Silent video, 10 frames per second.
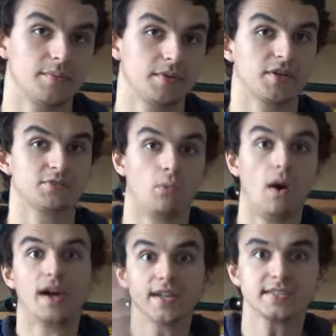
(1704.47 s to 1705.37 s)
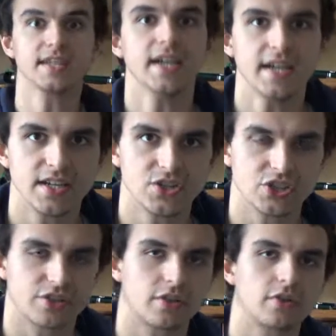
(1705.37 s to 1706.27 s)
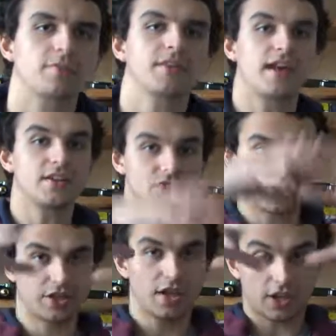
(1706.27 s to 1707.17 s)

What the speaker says: Because white is just the culmination,